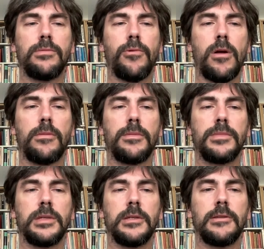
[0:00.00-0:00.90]

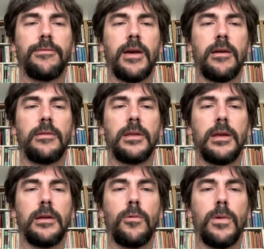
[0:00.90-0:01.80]
problems is found
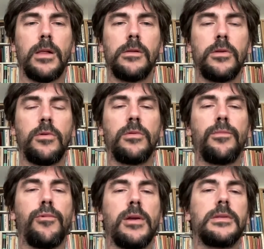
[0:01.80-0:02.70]
in a well-known
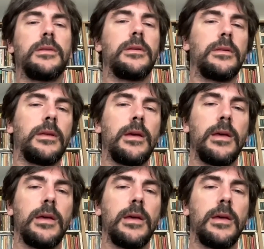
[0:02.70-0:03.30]
precedent.